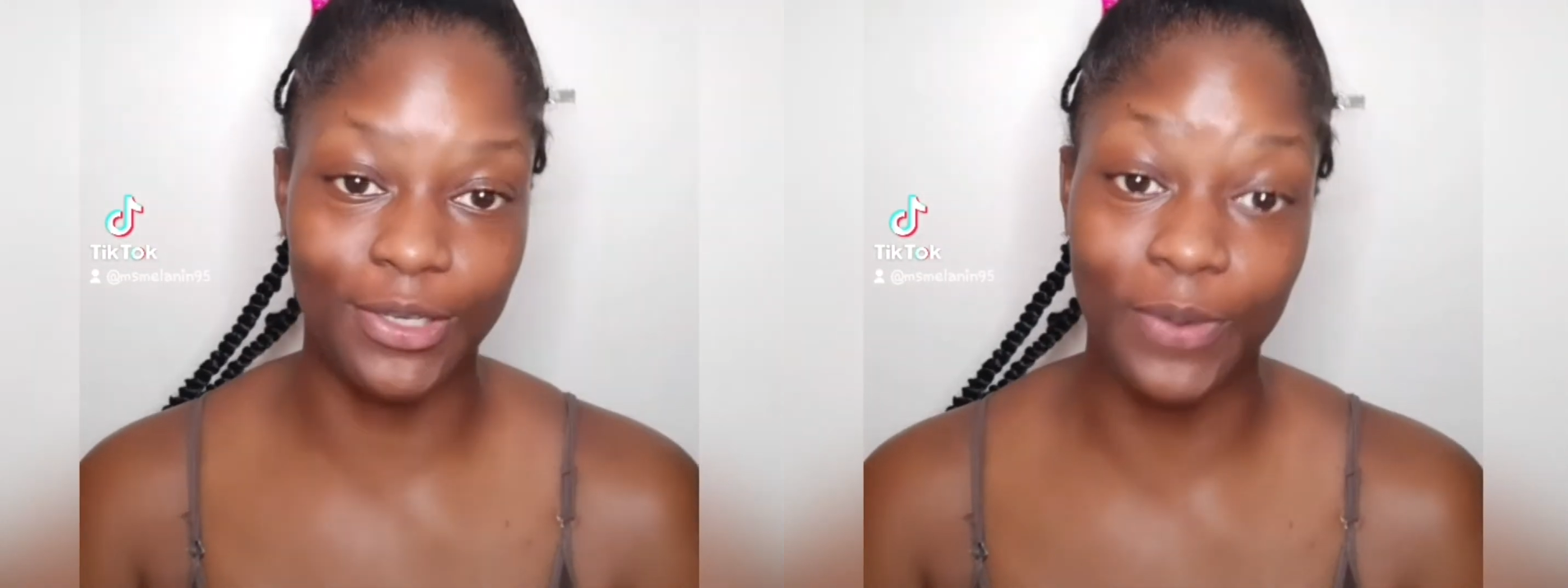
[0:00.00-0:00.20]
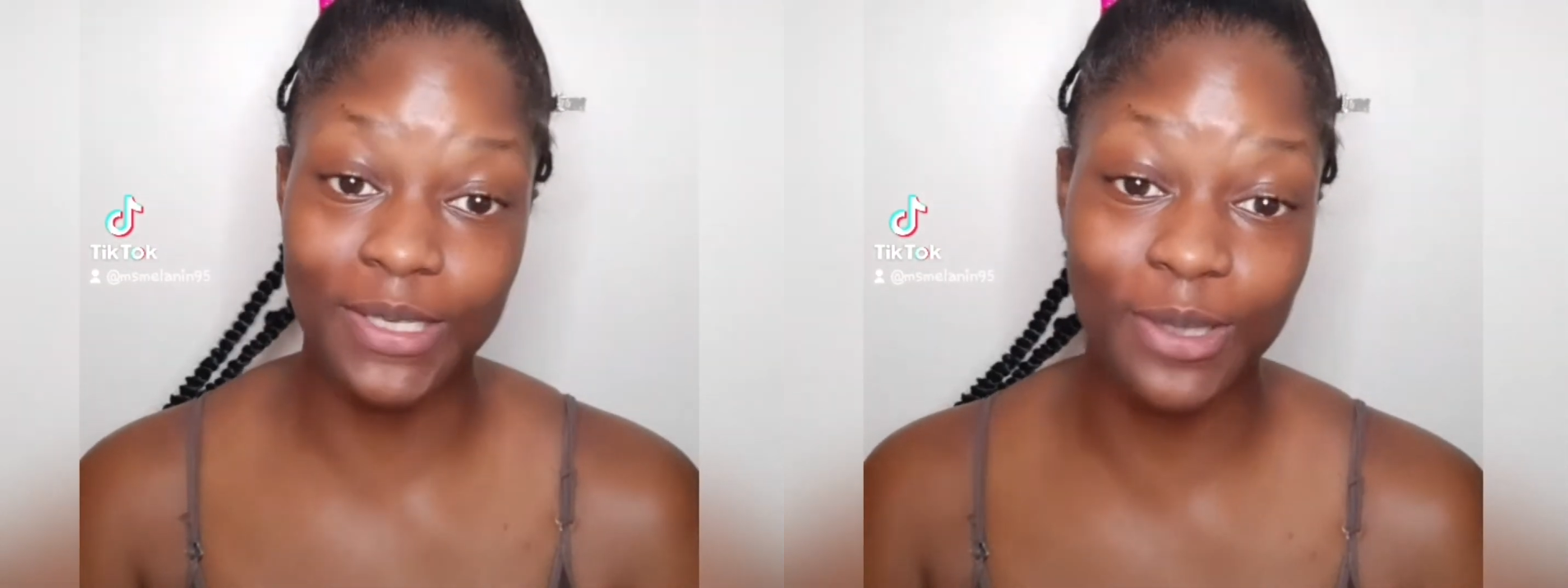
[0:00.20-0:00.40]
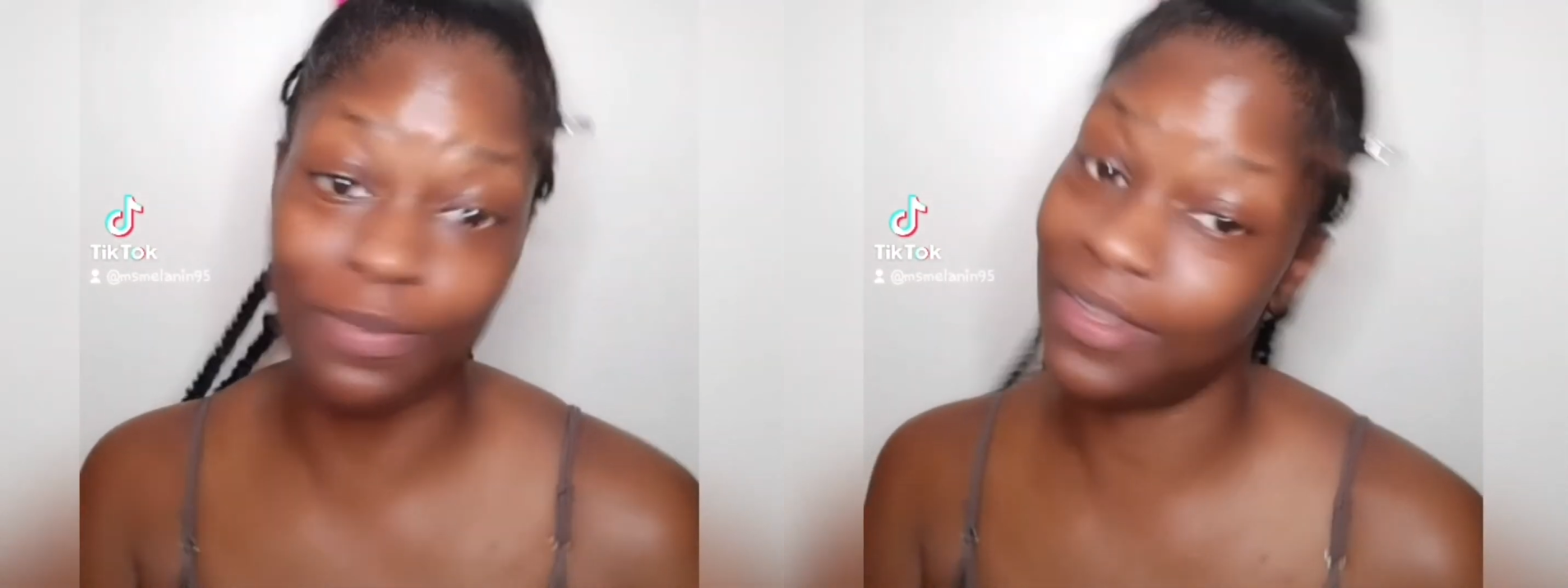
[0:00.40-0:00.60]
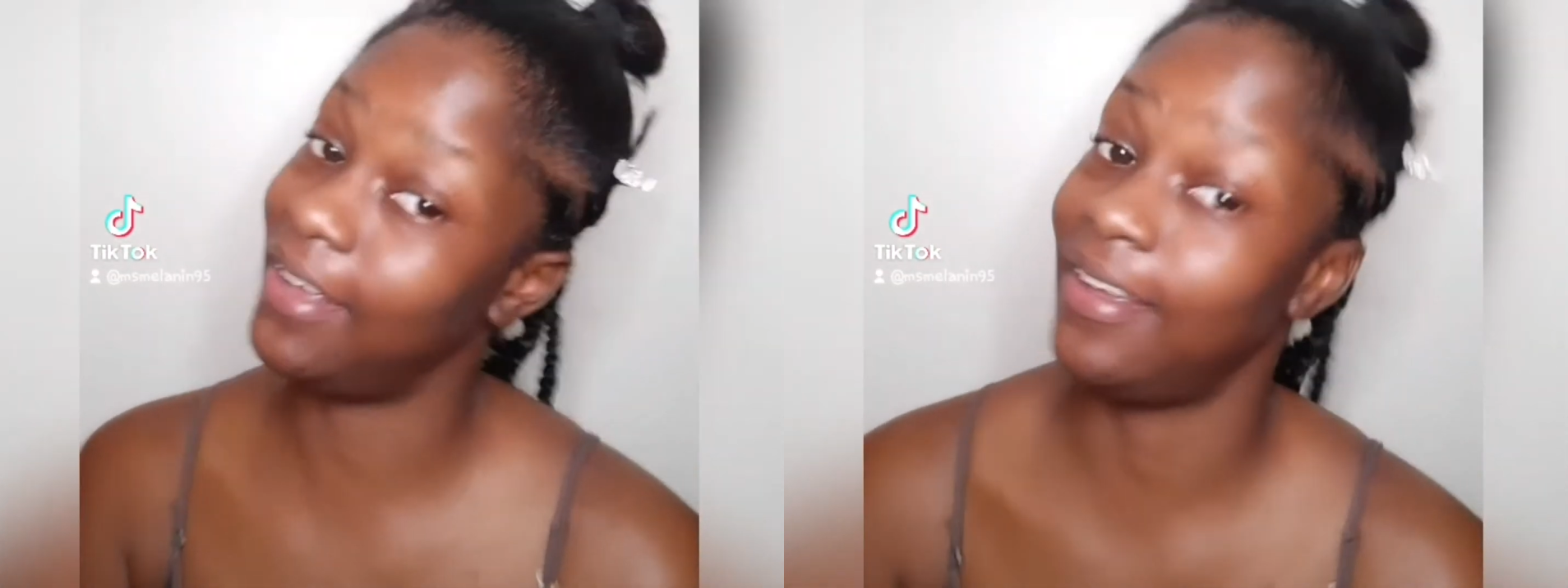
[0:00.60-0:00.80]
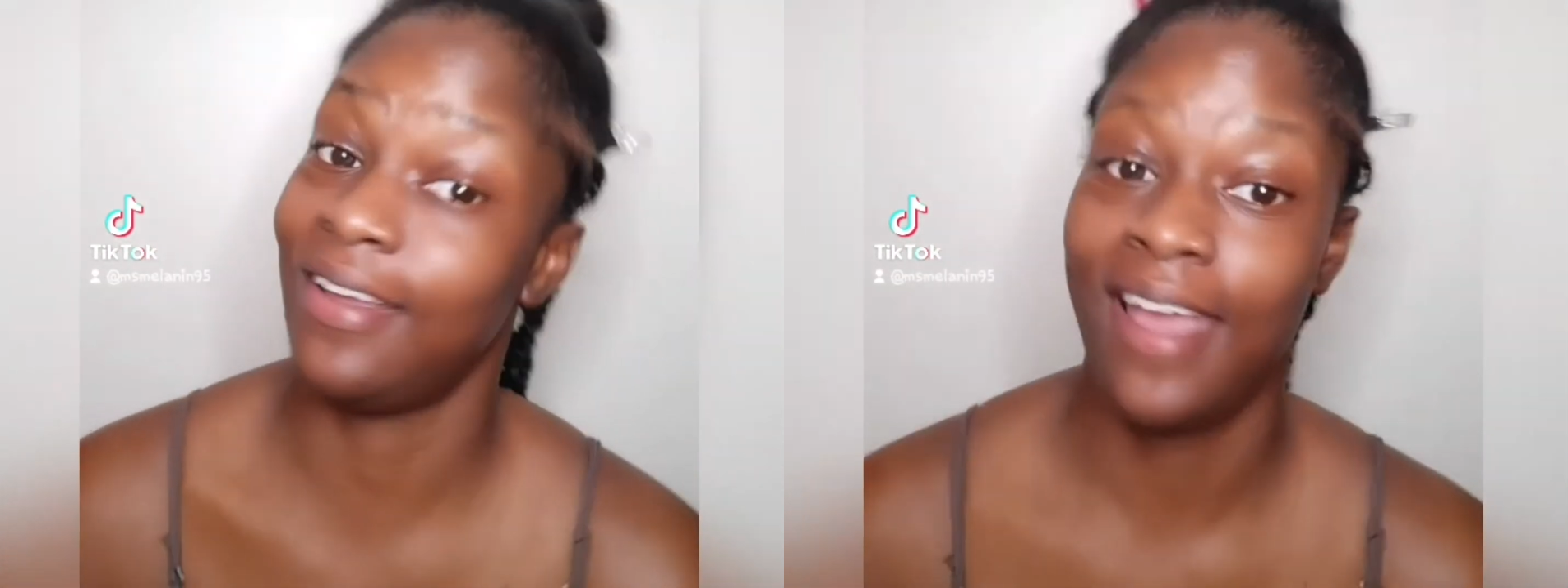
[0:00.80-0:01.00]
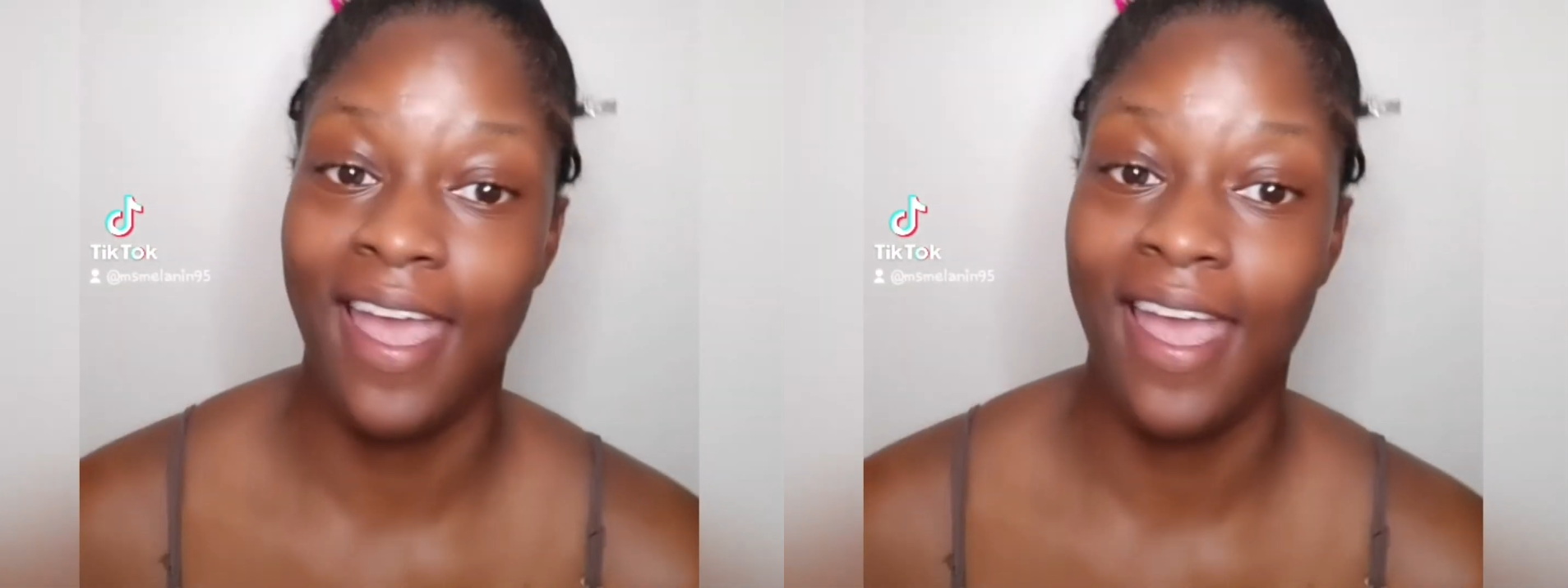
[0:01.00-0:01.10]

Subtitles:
doing something